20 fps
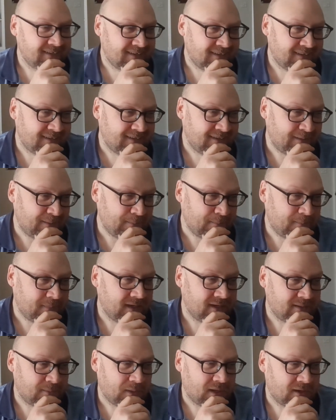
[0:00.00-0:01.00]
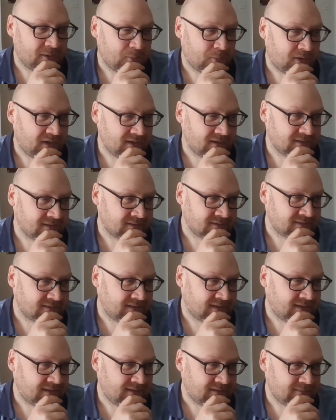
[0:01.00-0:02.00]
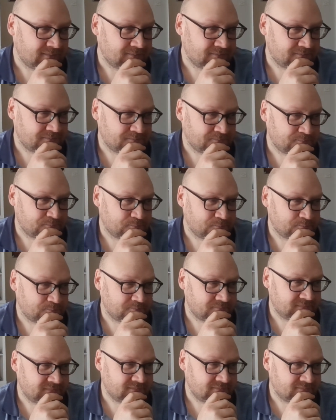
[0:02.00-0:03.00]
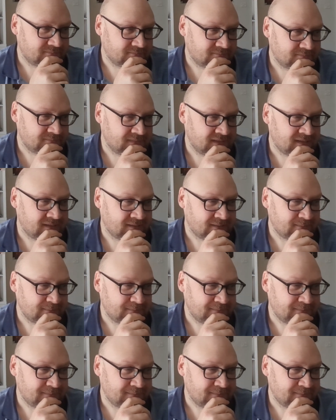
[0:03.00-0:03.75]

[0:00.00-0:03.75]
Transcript: painted black and white, and yeah.